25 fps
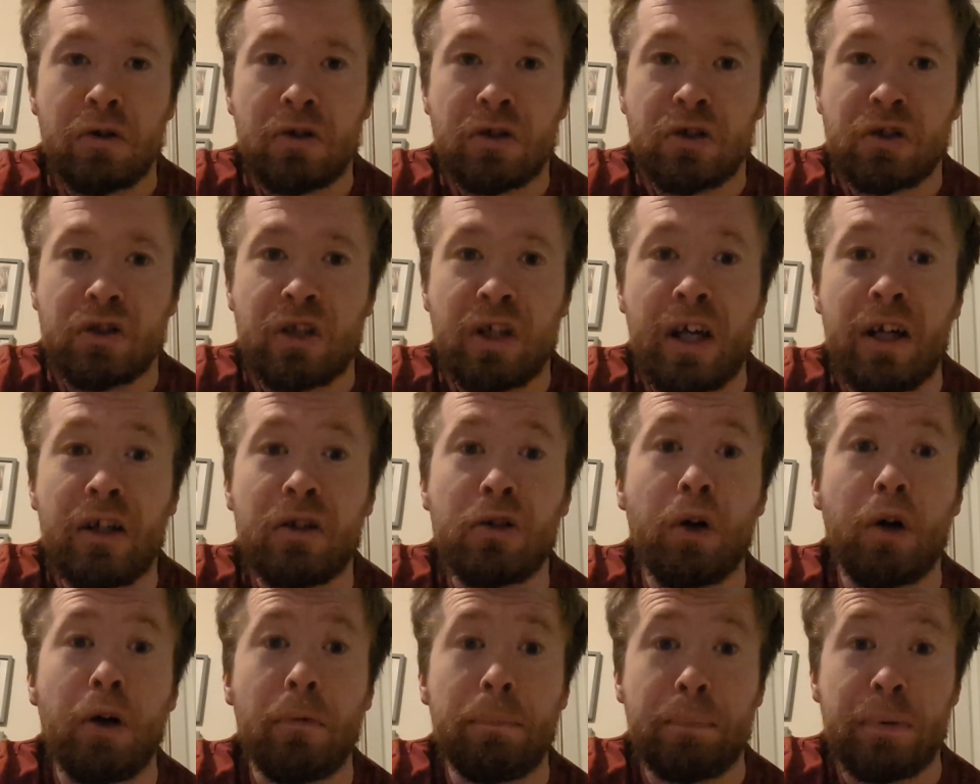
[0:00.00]
Share
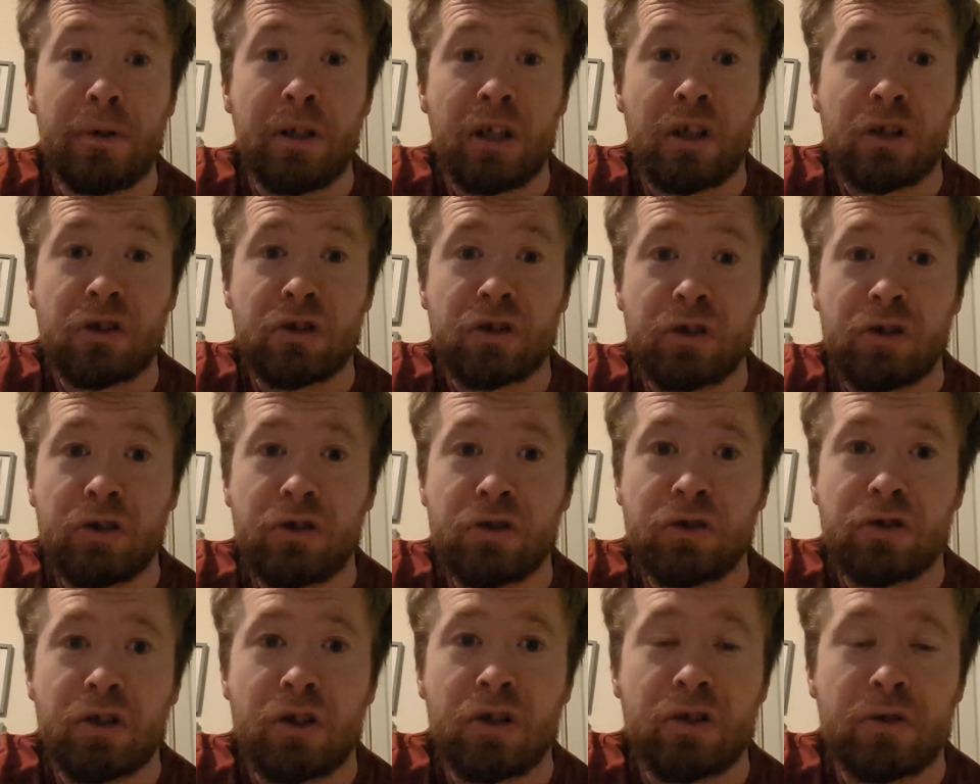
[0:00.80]
your
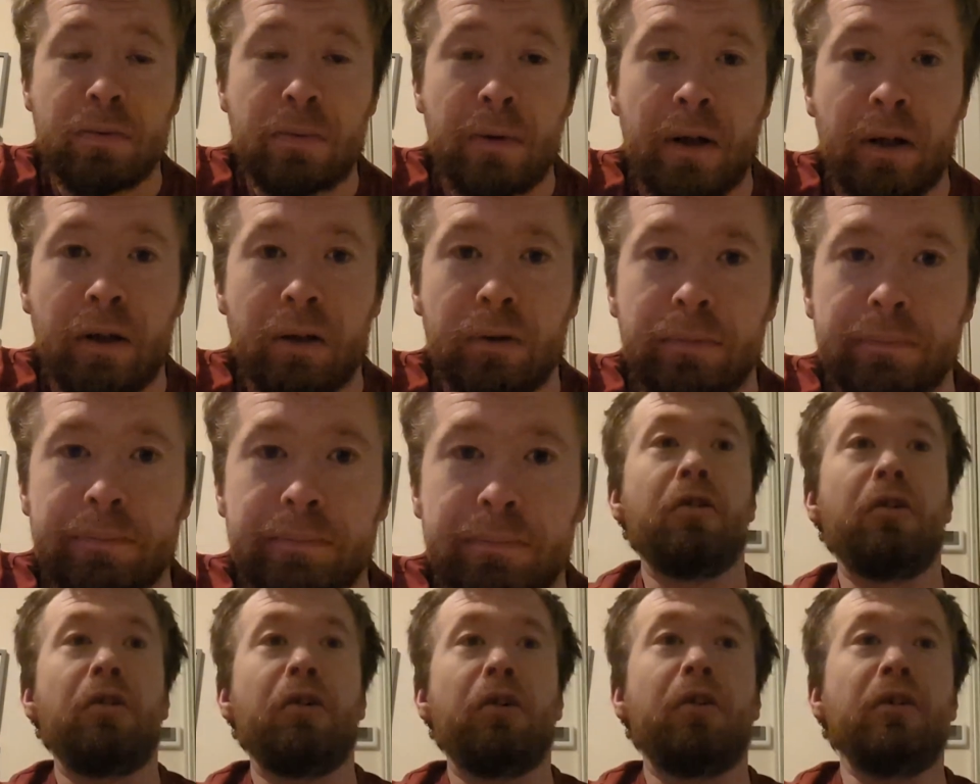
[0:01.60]
predictions as well.
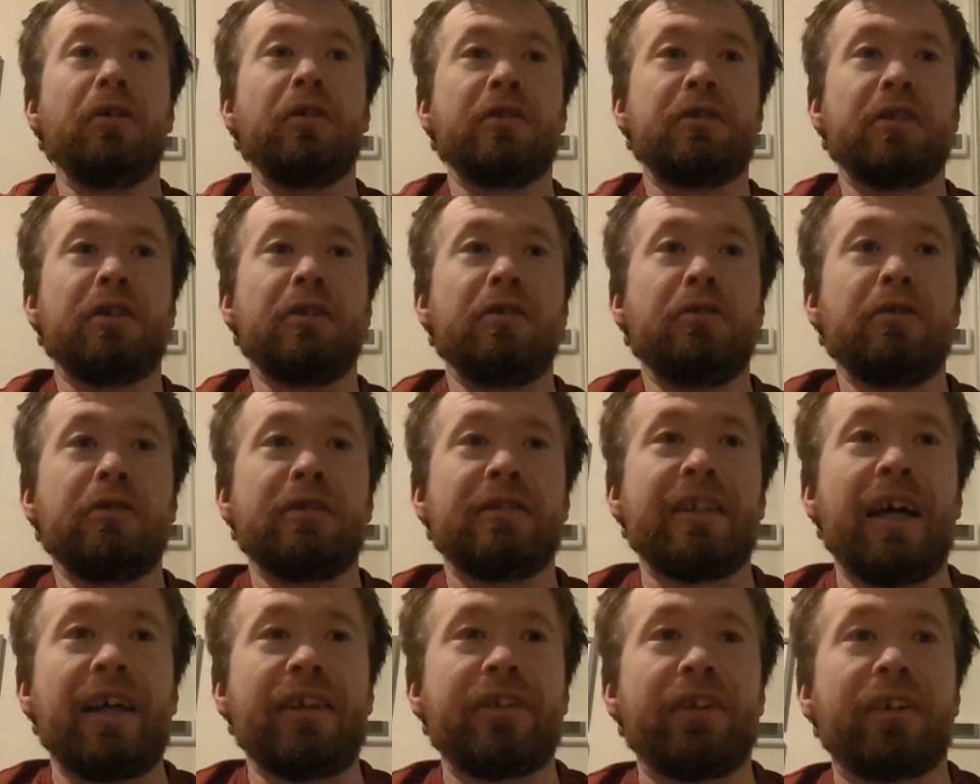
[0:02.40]
On to
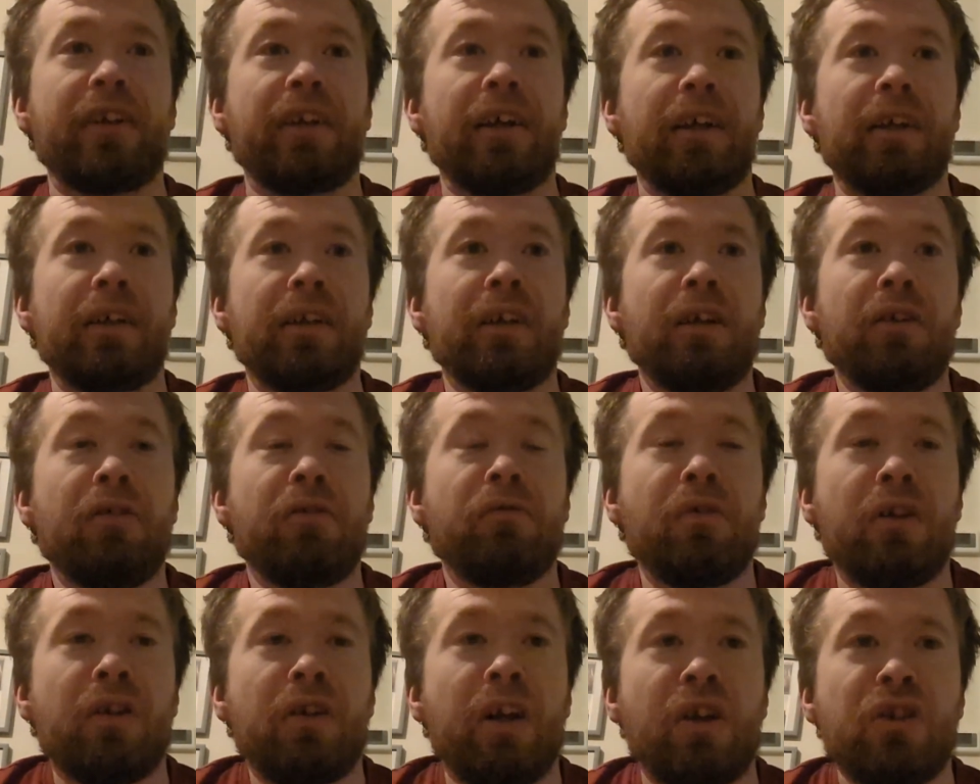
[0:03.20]
Saturday,
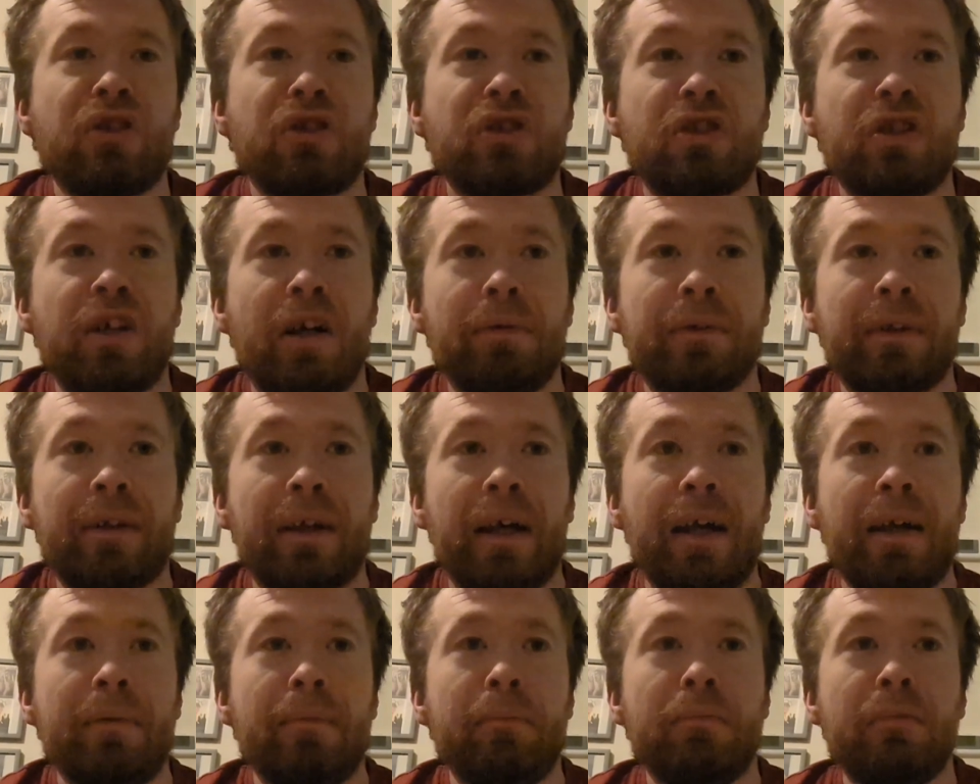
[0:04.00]
the lunchtime
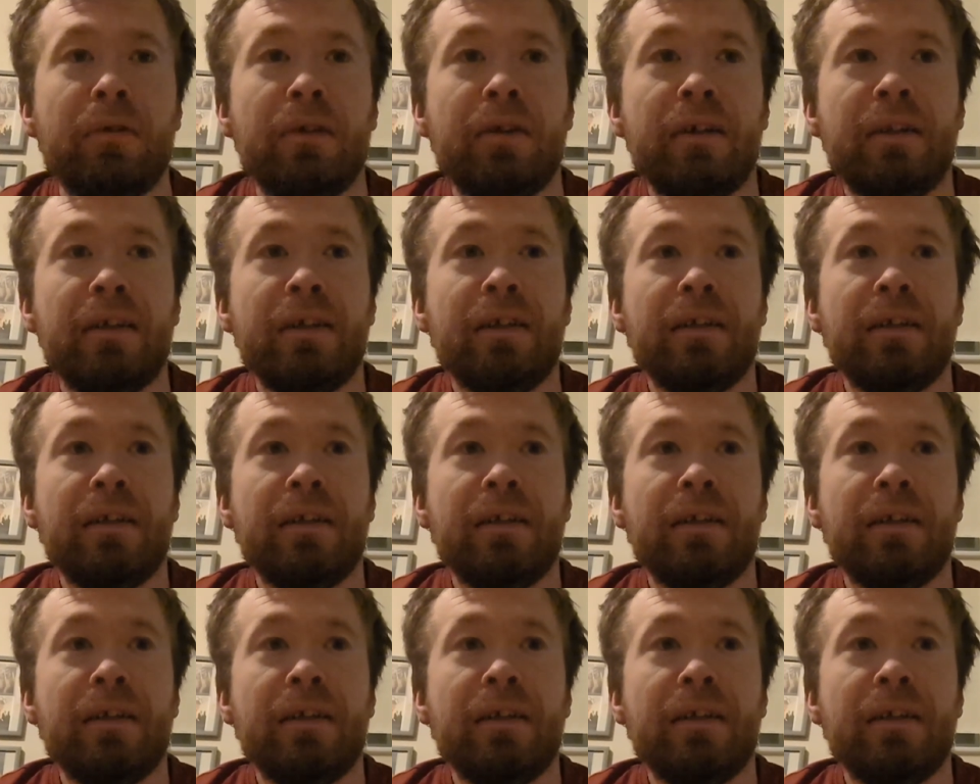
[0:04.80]
game